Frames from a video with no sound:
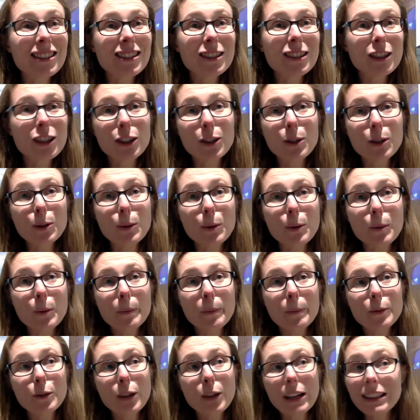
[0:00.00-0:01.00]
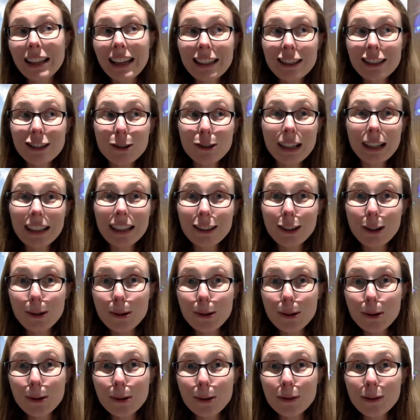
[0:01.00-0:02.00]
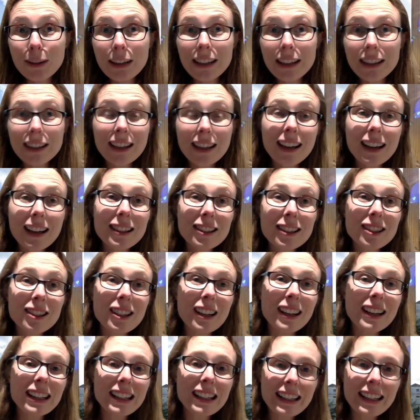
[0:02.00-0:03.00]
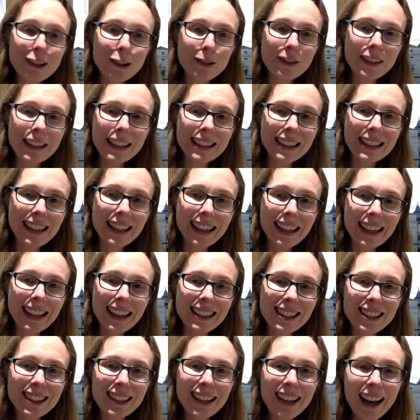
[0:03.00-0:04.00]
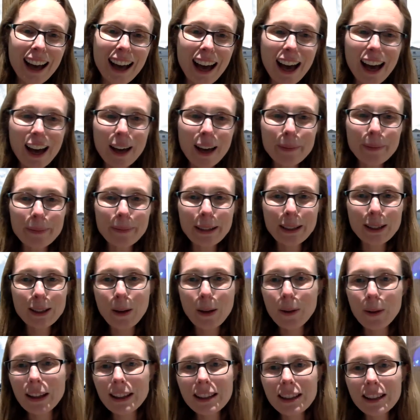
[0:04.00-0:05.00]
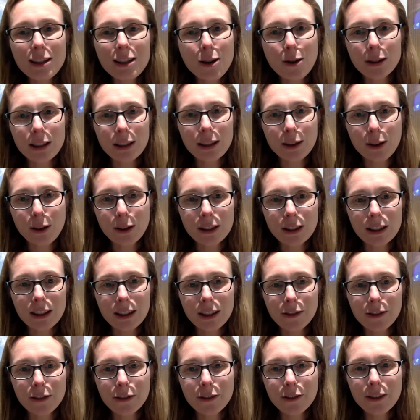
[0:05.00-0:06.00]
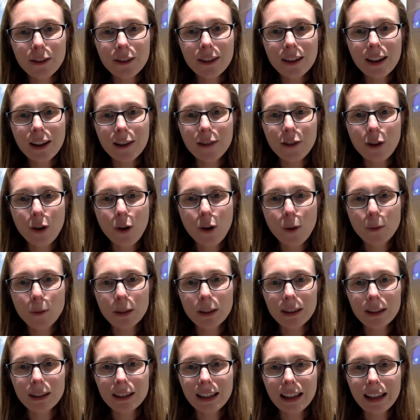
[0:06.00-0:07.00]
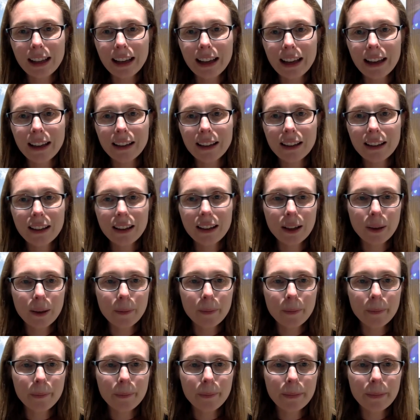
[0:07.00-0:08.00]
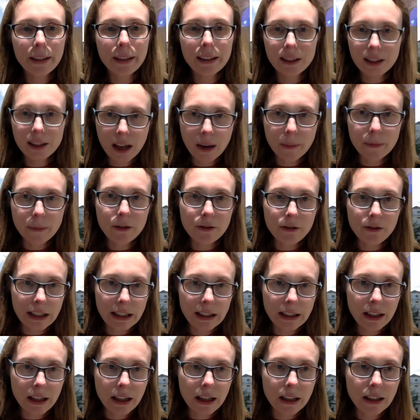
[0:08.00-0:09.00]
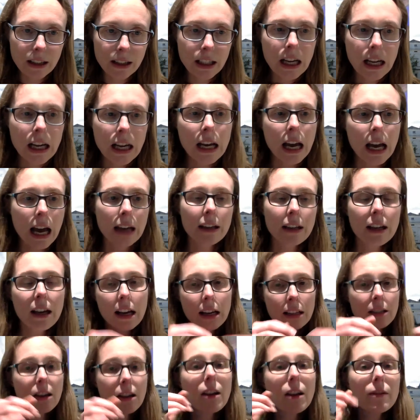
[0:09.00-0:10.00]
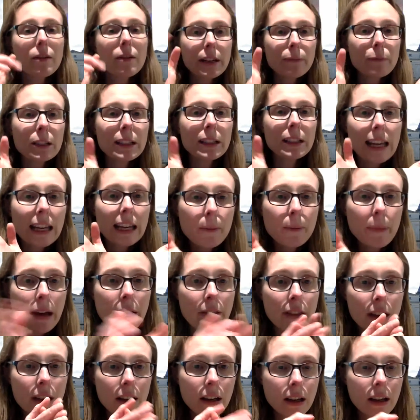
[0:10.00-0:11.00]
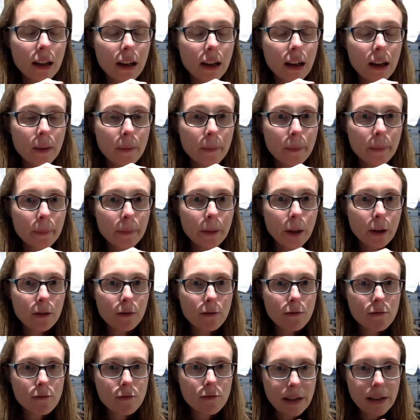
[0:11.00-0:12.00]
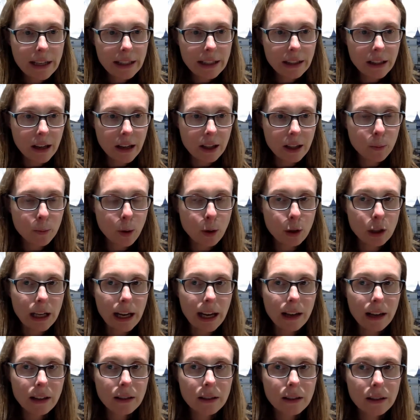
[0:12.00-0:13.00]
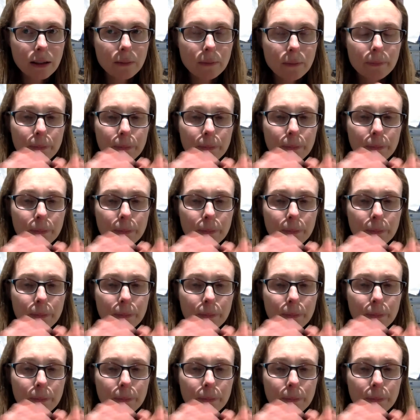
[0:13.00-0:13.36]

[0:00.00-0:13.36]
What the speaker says: to translational clinical research, to clinical research. So there's lots and lots of options there. in terms of research. And as Irene was saying about the research projects,